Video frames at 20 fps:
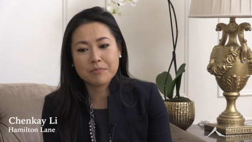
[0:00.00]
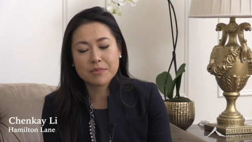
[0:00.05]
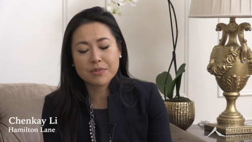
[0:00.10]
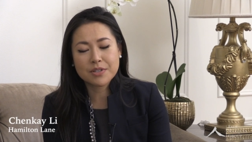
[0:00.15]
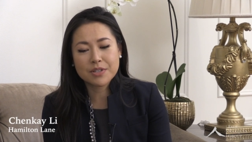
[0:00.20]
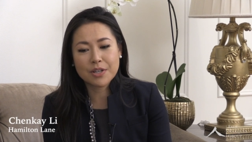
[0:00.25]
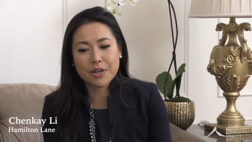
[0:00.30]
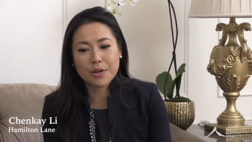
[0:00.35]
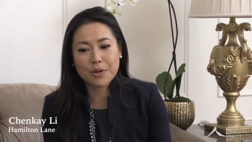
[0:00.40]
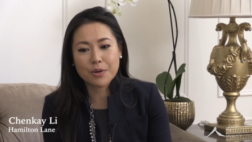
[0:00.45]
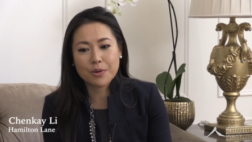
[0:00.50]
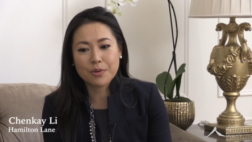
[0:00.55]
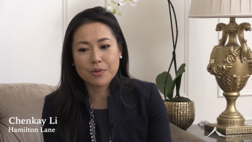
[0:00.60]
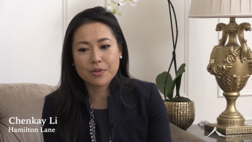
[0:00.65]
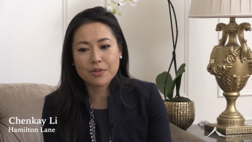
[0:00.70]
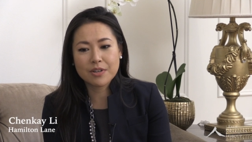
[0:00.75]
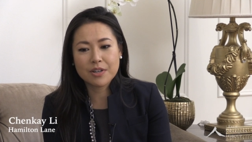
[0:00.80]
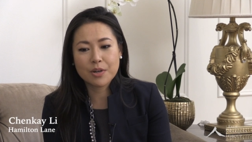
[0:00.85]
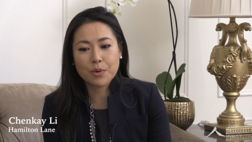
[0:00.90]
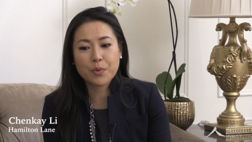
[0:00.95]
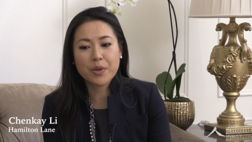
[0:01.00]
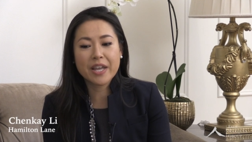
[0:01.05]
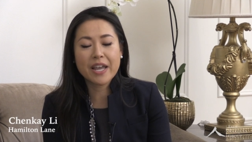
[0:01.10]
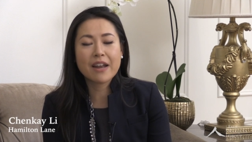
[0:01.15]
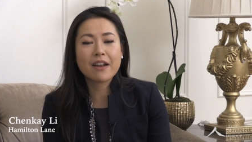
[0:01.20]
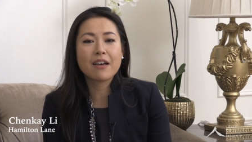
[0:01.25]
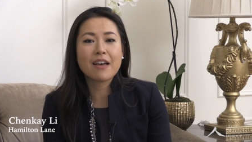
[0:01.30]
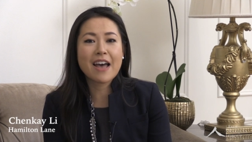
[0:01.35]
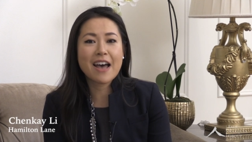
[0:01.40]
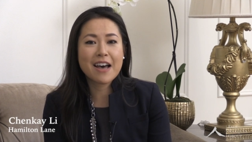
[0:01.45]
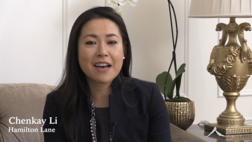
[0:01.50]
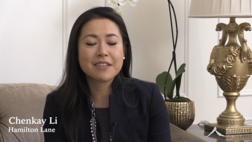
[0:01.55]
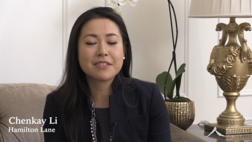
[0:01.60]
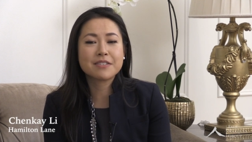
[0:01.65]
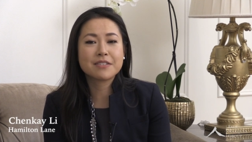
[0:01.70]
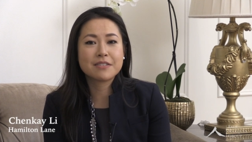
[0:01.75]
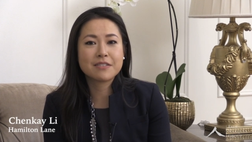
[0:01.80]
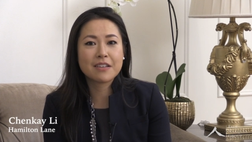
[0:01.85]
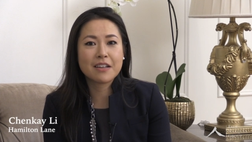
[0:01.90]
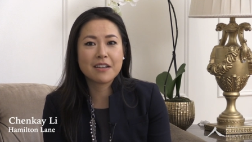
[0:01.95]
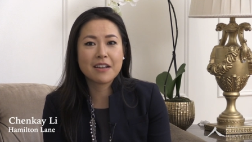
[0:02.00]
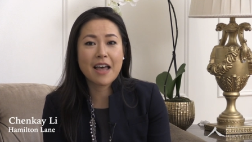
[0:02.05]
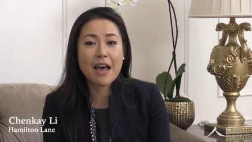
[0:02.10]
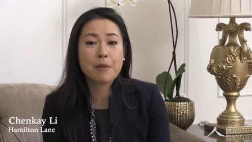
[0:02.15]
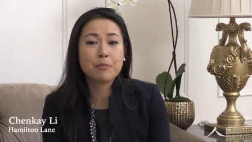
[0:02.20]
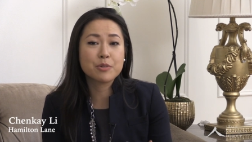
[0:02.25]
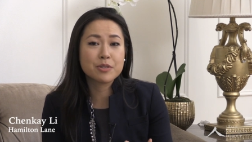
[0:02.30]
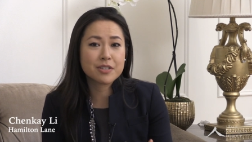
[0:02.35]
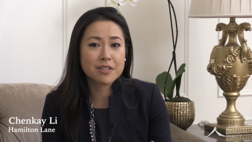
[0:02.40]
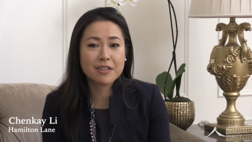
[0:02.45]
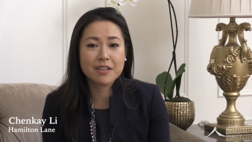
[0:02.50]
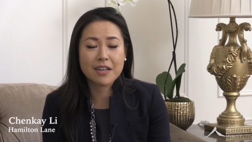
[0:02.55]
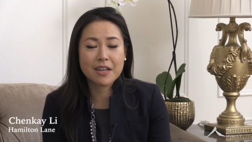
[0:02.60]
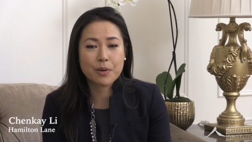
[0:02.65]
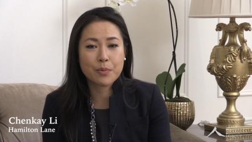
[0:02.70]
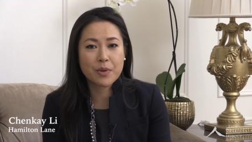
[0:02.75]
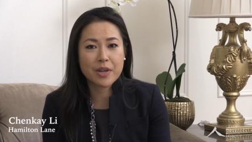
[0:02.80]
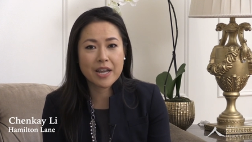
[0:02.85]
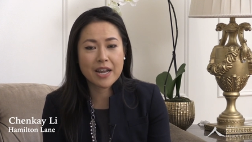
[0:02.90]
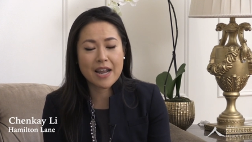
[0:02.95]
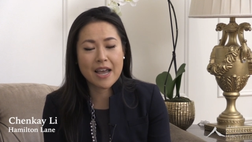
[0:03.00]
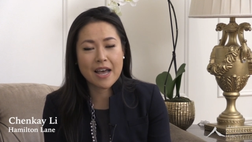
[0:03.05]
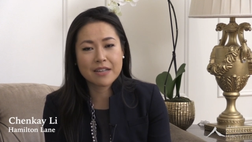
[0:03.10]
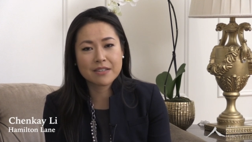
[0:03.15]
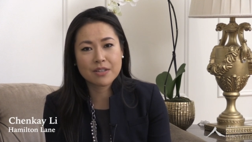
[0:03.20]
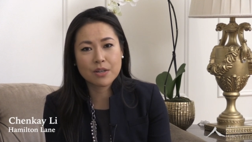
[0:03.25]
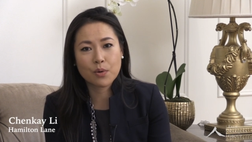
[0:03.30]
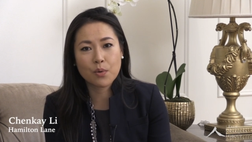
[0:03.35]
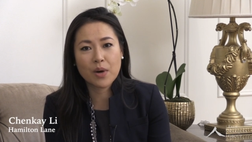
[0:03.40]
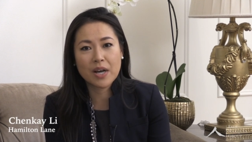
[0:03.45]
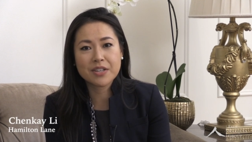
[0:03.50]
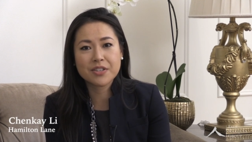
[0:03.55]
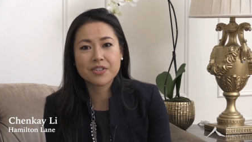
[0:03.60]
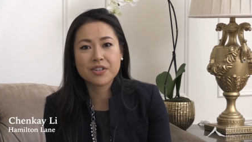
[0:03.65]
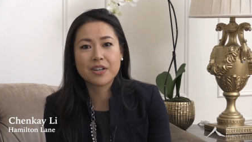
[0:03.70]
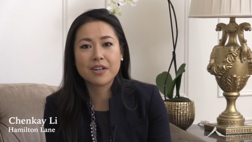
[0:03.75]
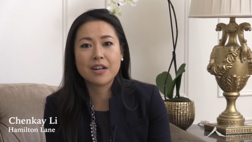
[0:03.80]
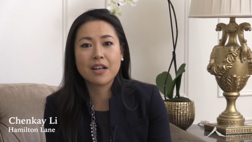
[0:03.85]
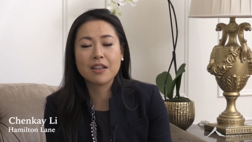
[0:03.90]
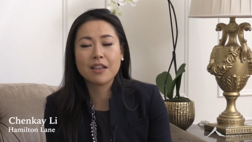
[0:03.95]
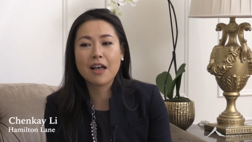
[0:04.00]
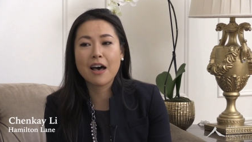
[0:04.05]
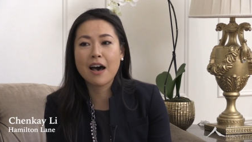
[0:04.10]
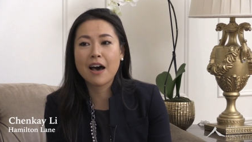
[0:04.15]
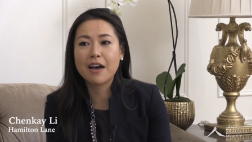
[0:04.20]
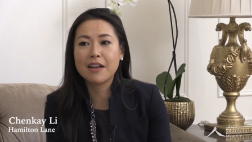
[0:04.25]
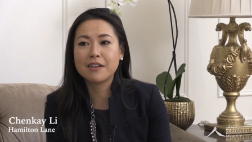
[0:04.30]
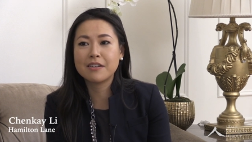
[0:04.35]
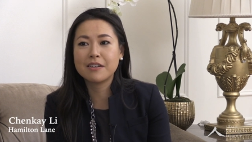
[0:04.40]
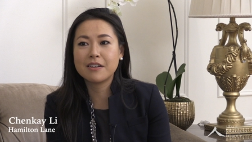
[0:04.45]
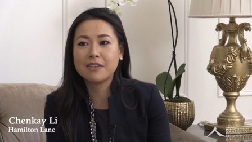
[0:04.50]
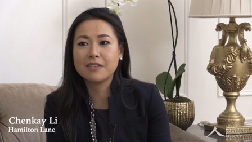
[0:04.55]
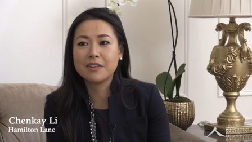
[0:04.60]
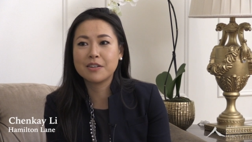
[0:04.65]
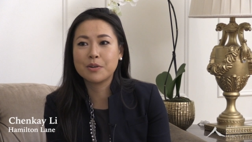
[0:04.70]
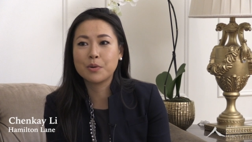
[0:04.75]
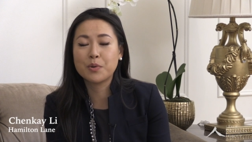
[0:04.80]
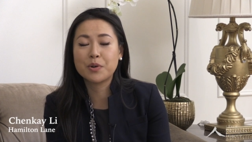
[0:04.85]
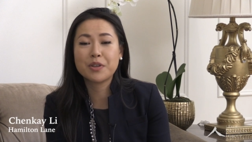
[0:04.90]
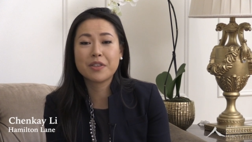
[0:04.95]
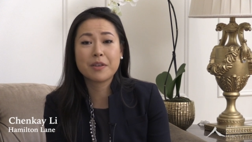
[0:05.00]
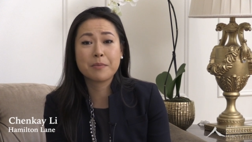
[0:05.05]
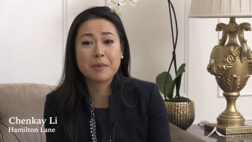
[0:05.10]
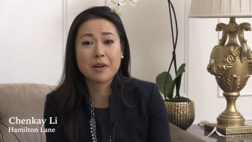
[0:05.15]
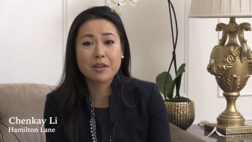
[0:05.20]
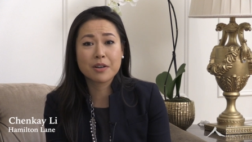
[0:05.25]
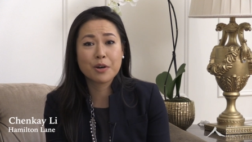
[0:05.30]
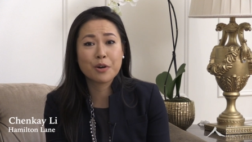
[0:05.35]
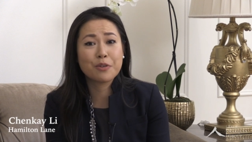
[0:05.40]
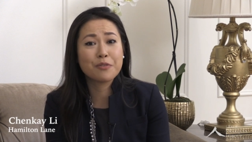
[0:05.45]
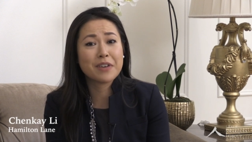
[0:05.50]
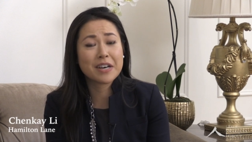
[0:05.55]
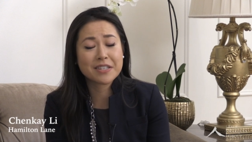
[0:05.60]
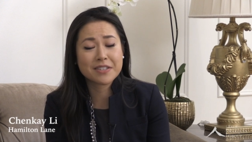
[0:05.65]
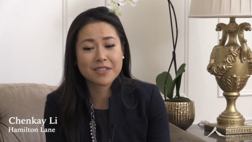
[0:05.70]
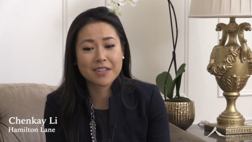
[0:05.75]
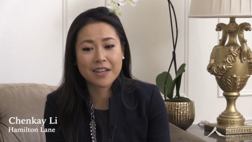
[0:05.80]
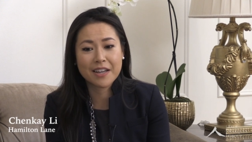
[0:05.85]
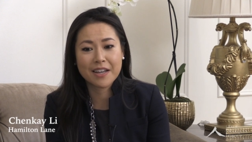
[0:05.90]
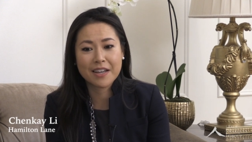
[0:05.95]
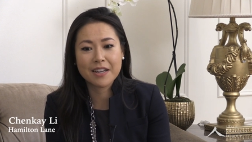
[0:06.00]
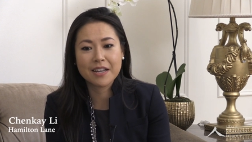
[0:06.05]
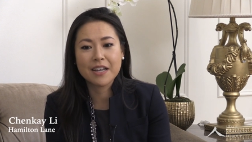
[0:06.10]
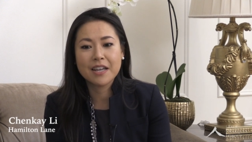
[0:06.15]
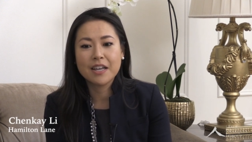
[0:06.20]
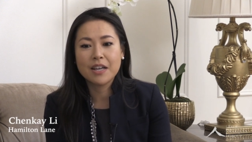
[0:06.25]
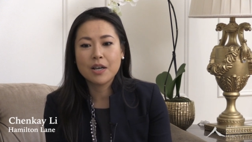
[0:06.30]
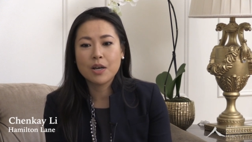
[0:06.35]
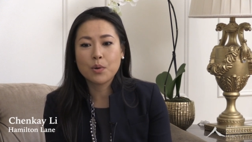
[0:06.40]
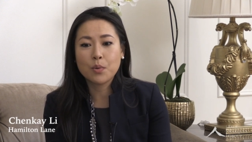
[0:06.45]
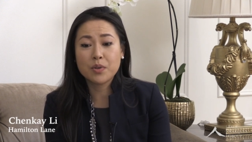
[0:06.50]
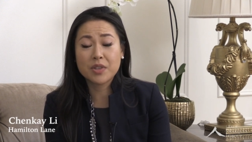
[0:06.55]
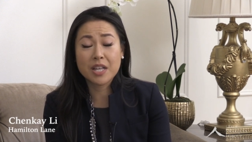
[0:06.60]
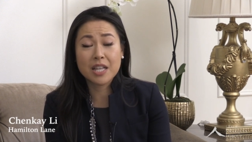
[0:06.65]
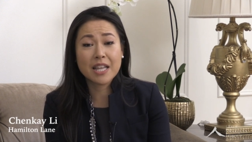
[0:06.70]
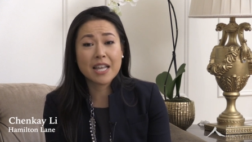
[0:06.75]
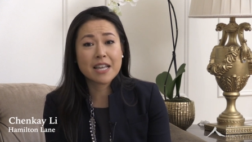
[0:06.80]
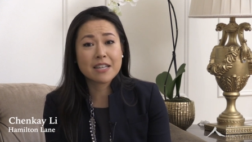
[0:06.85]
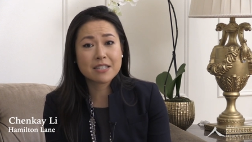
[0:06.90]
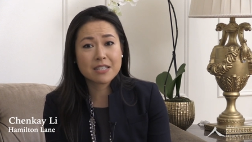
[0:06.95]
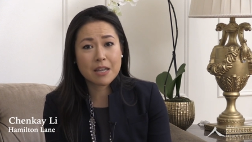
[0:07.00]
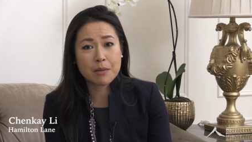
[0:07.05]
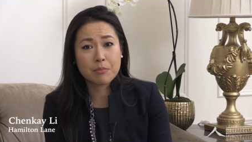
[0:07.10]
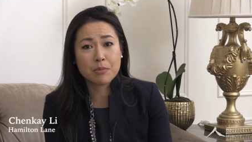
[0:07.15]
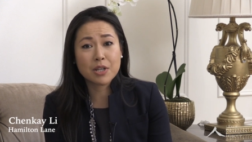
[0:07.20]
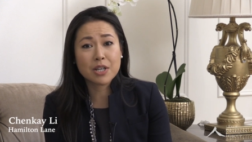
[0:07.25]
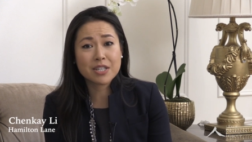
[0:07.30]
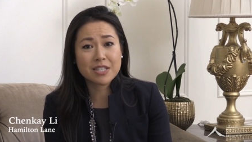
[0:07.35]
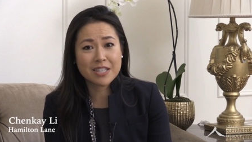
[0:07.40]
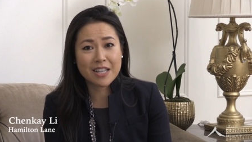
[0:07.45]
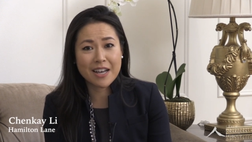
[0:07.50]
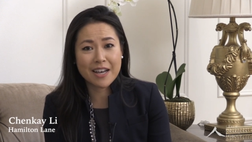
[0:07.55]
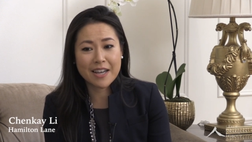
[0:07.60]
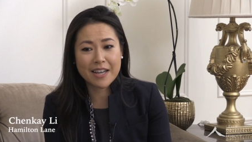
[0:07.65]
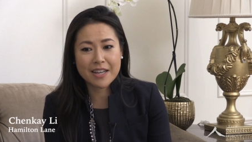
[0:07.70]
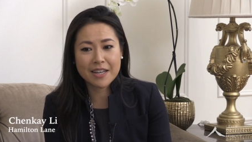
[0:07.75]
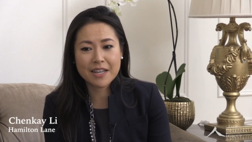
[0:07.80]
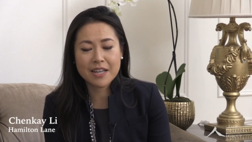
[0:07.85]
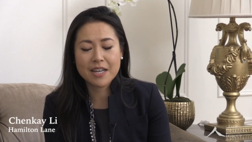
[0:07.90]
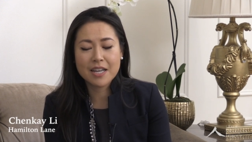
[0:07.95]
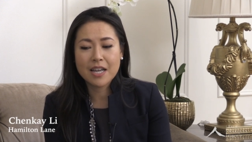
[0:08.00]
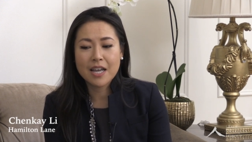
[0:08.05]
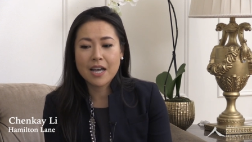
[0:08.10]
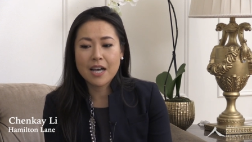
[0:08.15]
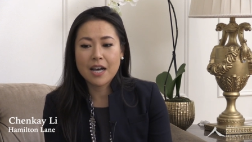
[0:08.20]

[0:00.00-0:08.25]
So, you know, we get asked, Hamilton Lane, we get asked a question a lot, you know, what do you think about co-investing, what the landscape looks like?